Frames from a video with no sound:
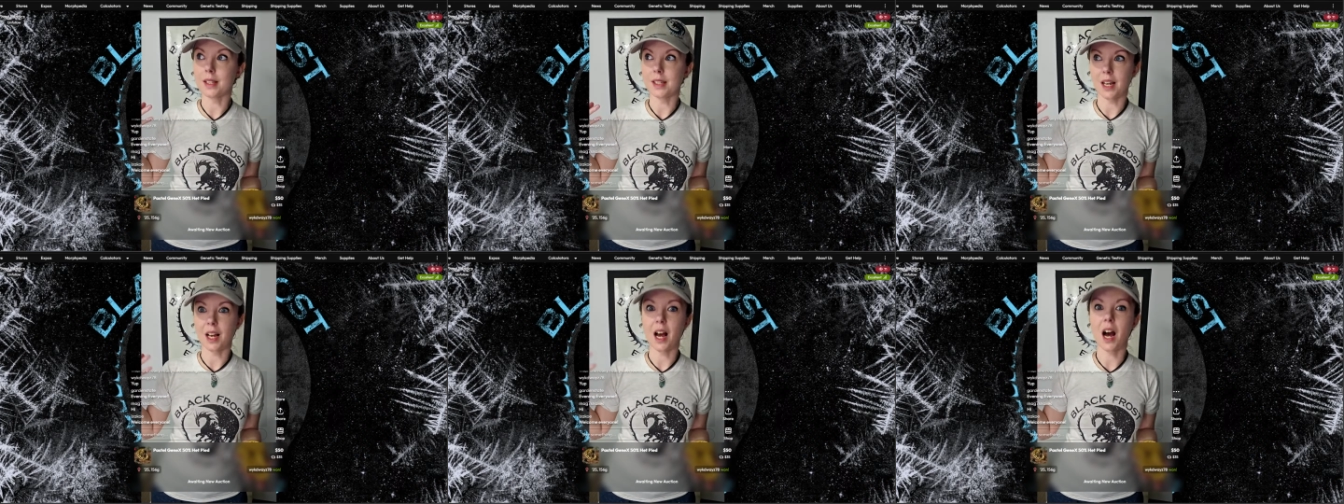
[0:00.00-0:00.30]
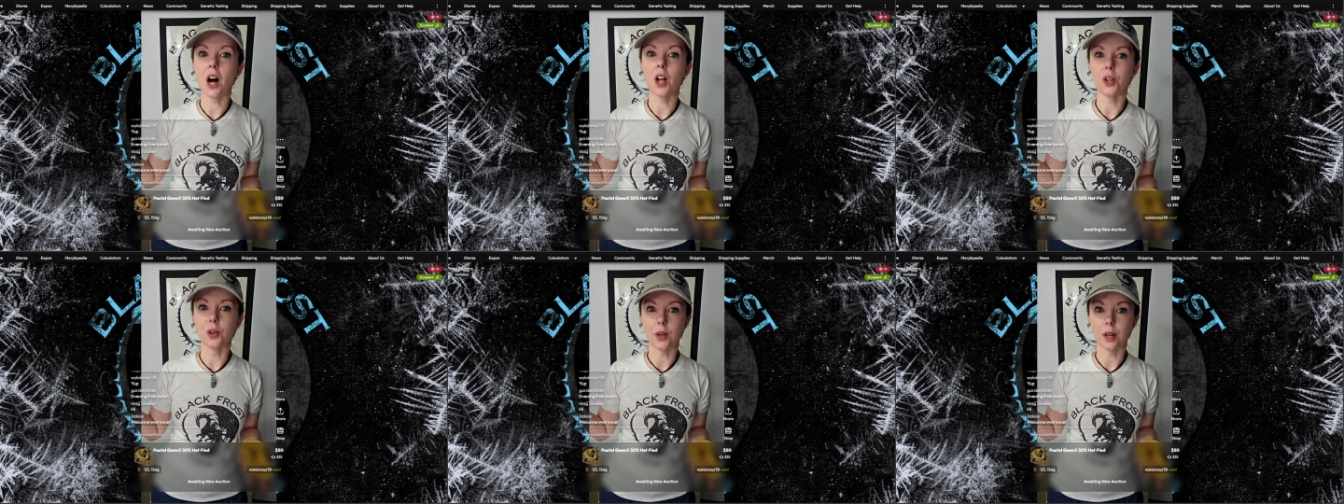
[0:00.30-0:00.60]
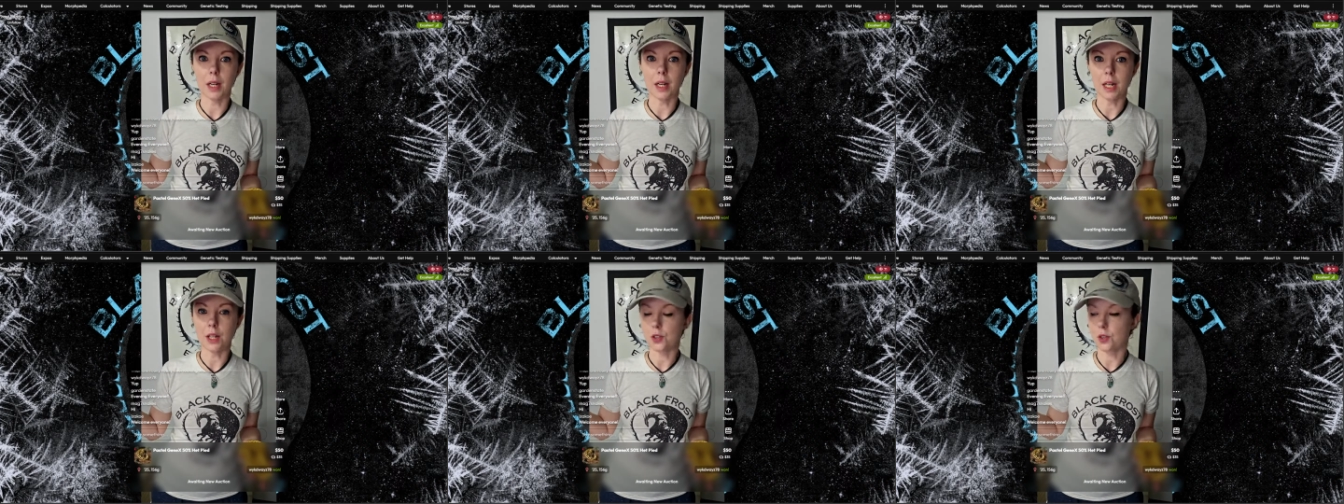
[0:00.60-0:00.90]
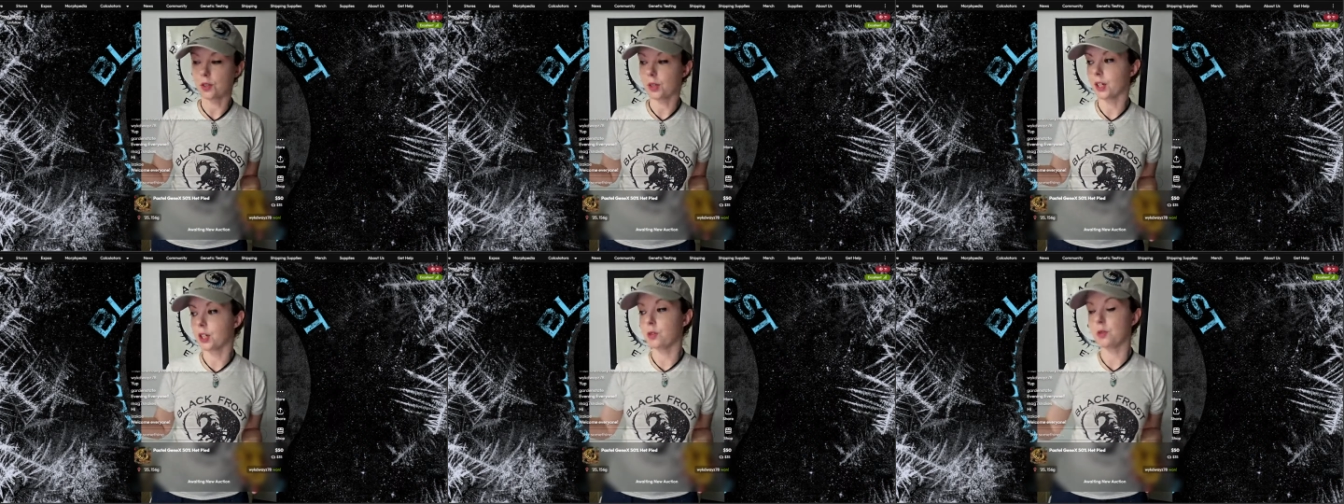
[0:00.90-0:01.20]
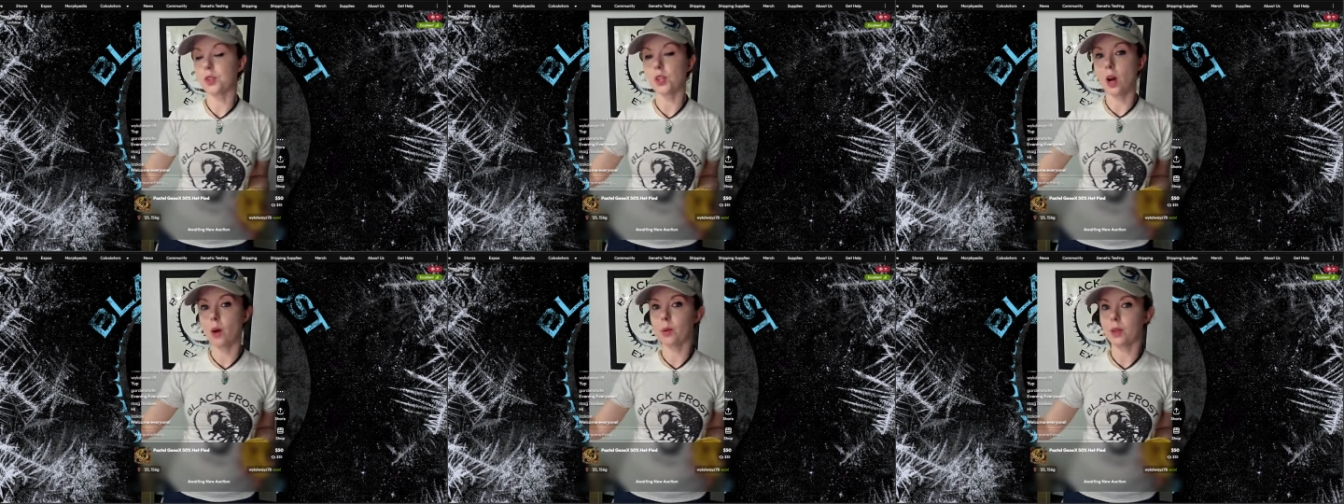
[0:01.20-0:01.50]
color enhancer, like you
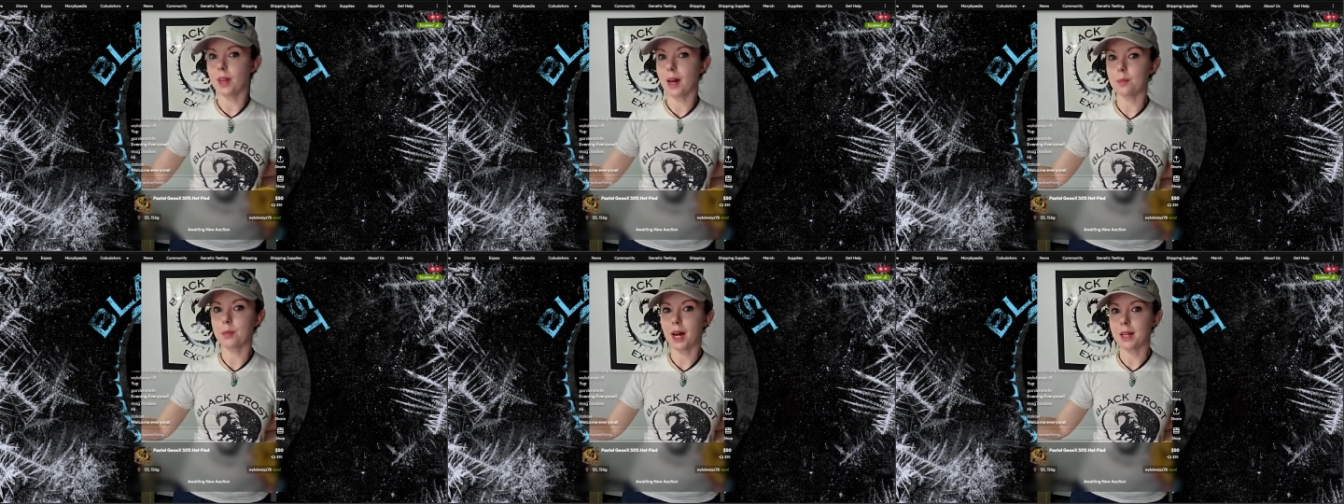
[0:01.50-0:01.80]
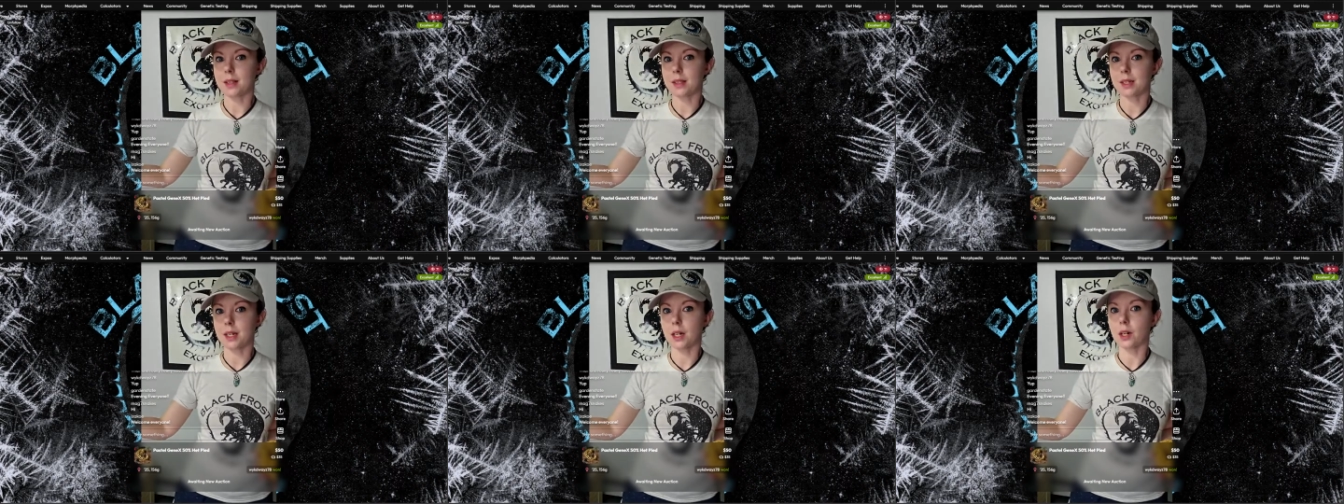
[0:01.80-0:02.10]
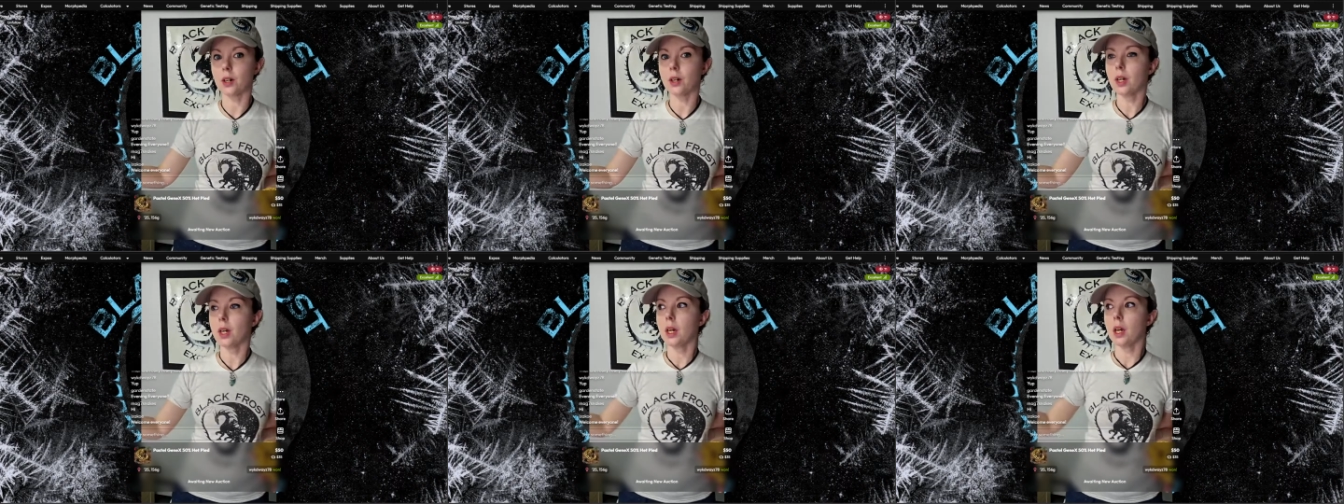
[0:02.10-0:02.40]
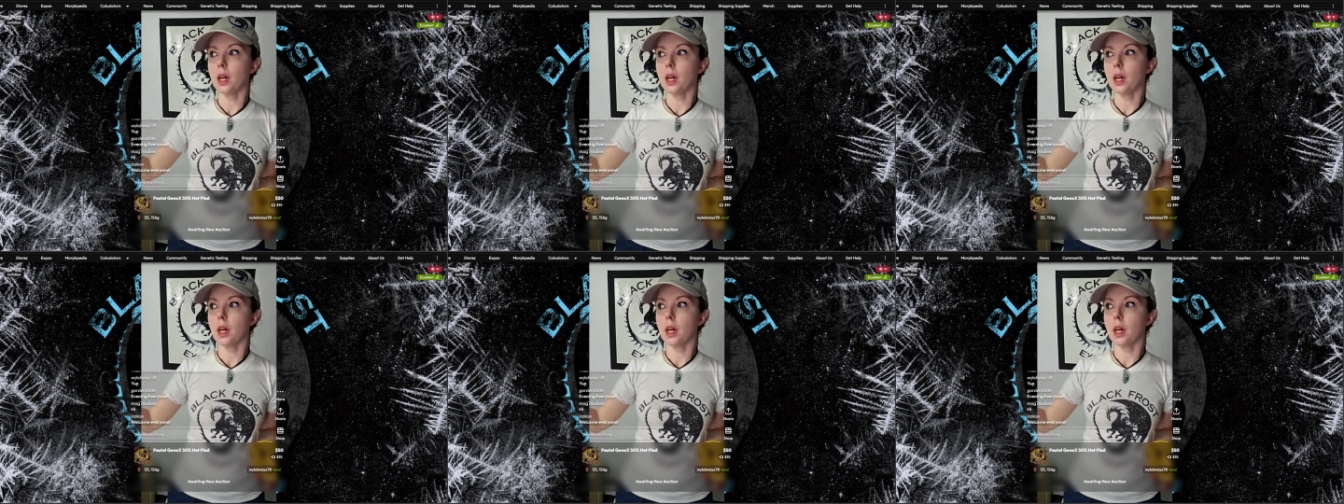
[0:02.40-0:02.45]
saw with that pastel.